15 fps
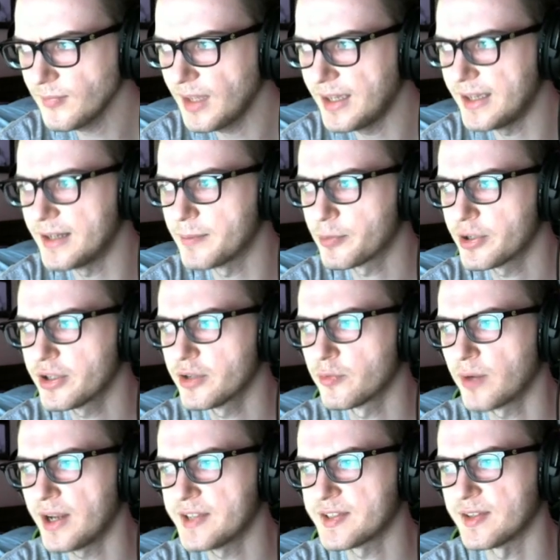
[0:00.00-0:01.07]
and pretty
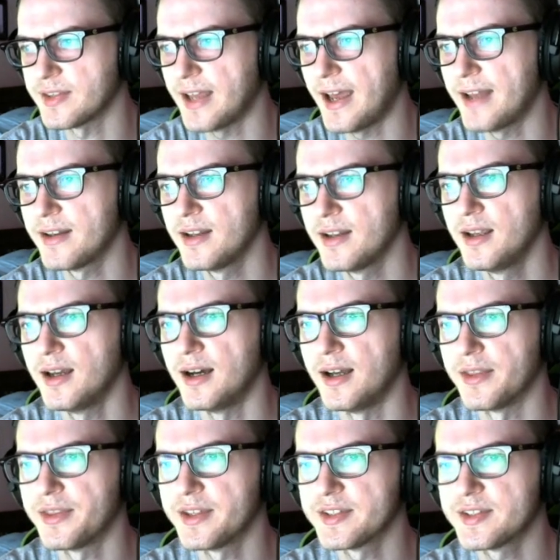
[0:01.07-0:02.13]
good race at that.
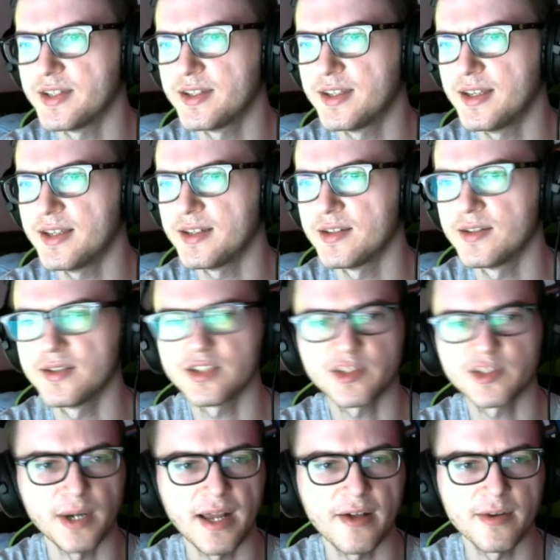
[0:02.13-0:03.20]
Things did get
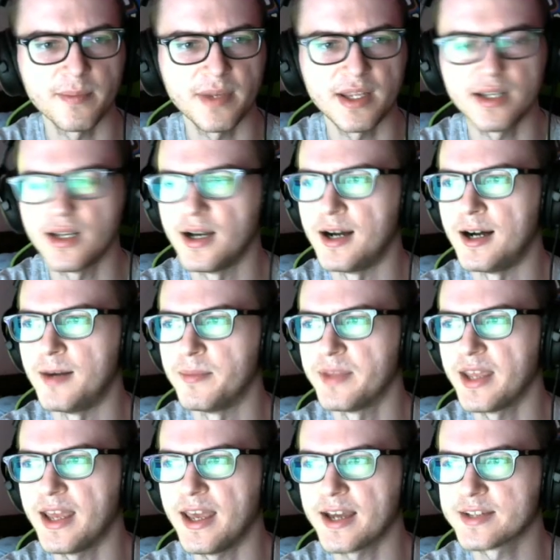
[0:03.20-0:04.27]
spread out a bit.
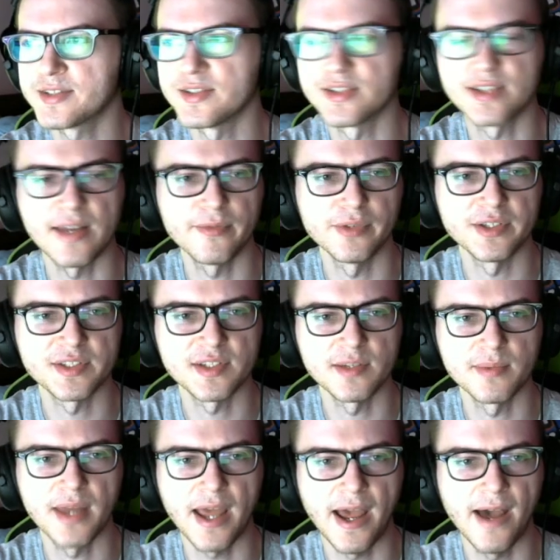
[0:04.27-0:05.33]
The AXs definitely
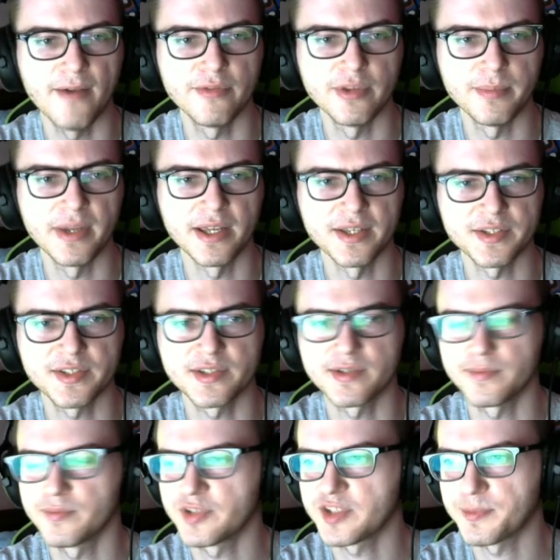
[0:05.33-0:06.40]
seem to have the
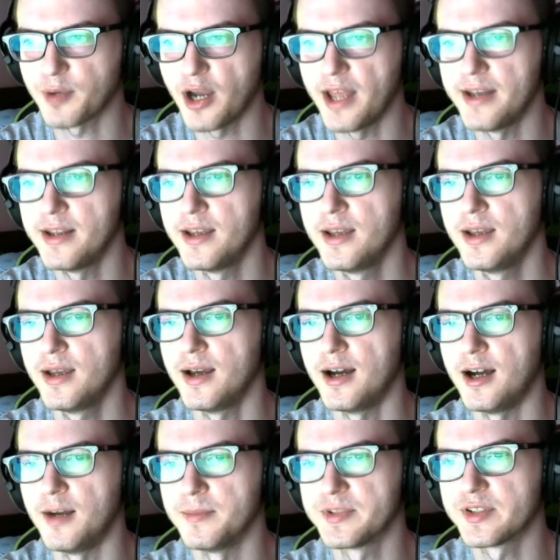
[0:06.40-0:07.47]
biggest spread
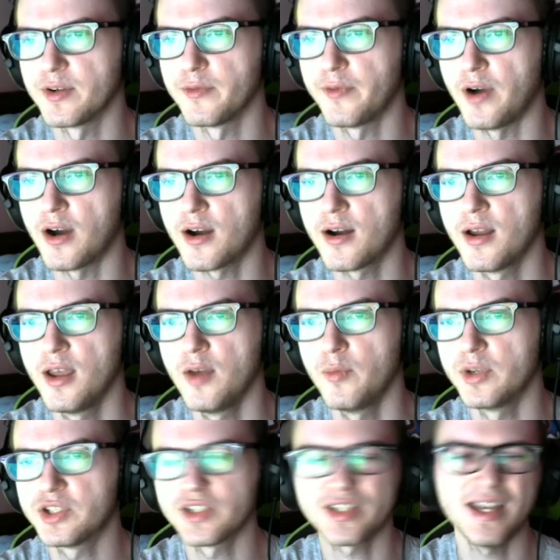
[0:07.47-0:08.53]
so far,
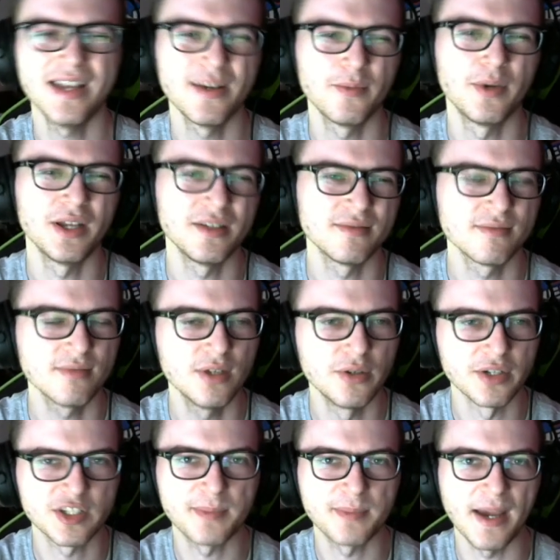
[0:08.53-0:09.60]
which is kind of what
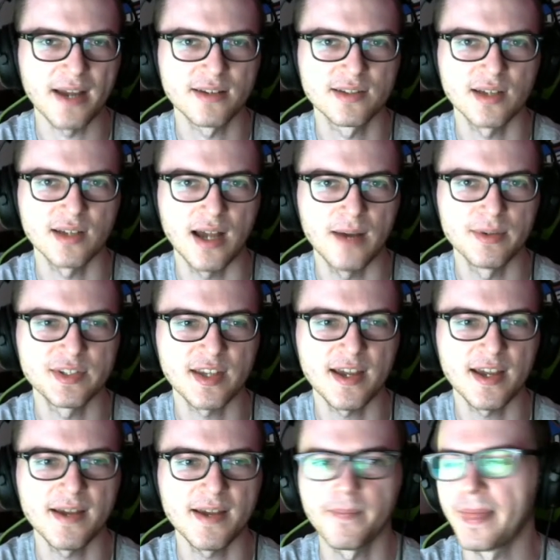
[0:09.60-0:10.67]
you'd expect, I would
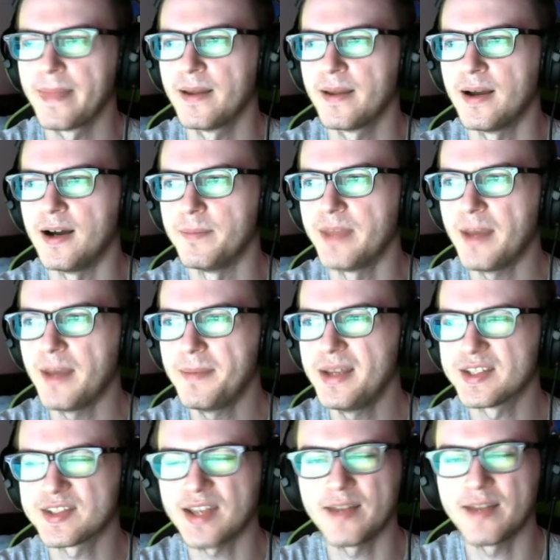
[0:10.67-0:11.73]
say. That
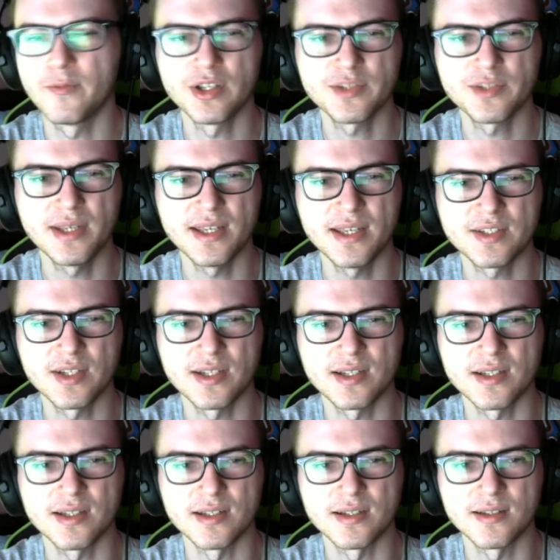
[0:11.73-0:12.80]
being said, once we get
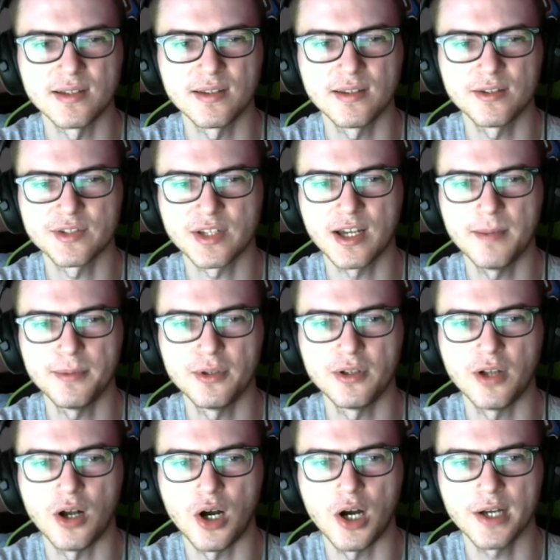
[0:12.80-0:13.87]
to, there's a
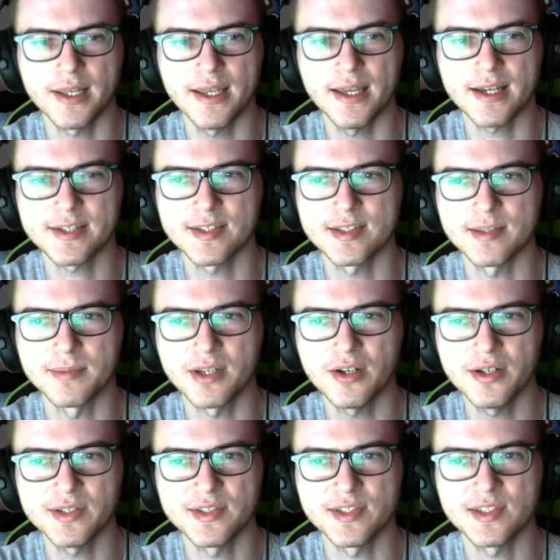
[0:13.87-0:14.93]
couple Hog AXs, I'm
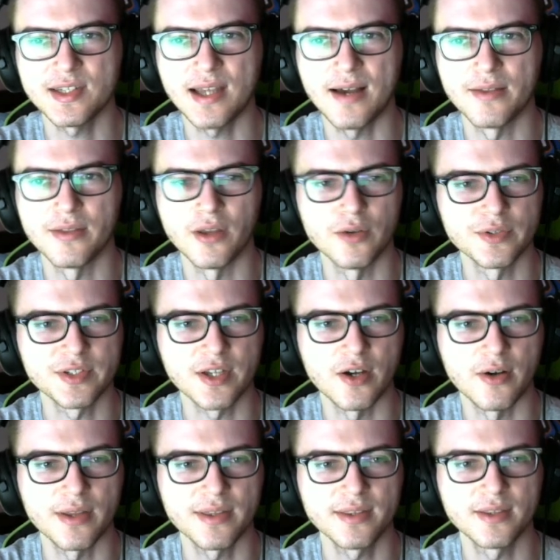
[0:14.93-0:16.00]
curious to see how those
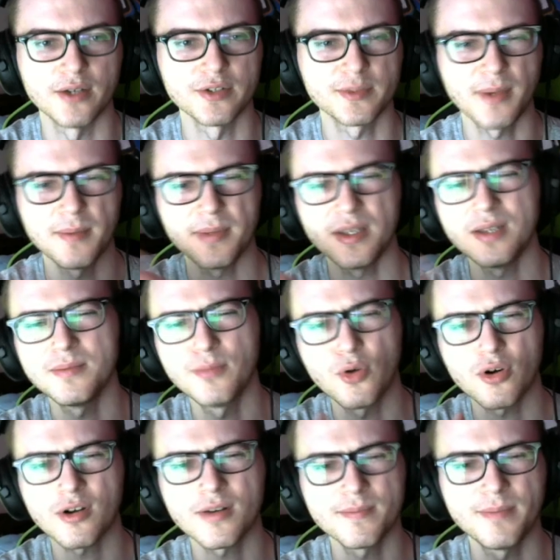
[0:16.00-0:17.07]
go. I think those might be
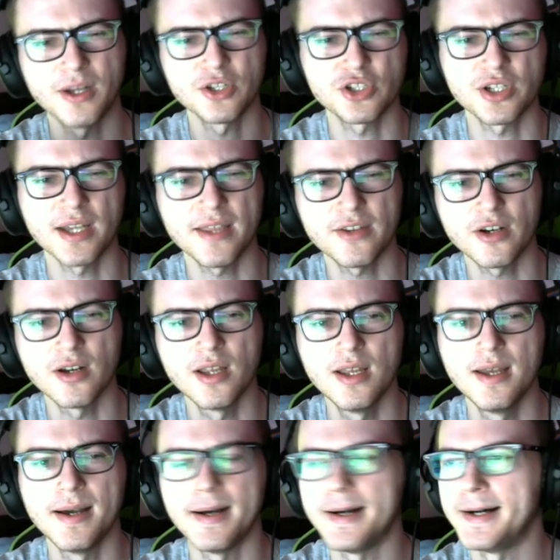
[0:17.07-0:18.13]
more bunched together,
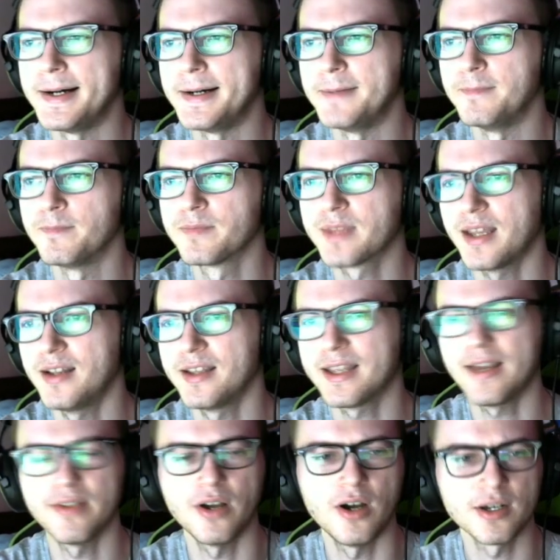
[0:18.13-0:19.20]
kind of
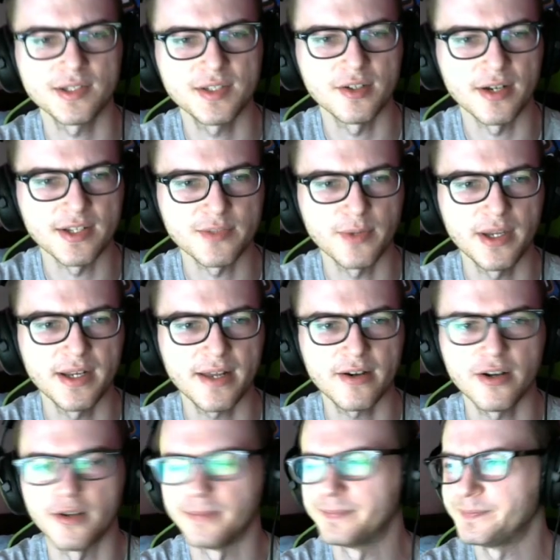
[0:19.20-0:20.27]
like how the Hog TRS went. I
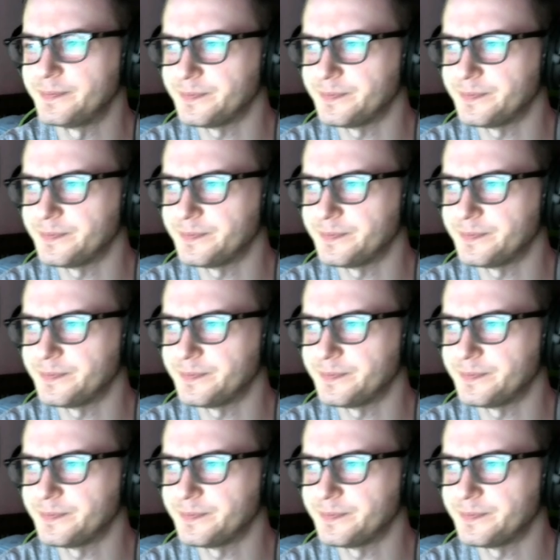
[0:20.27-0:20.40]
don't know.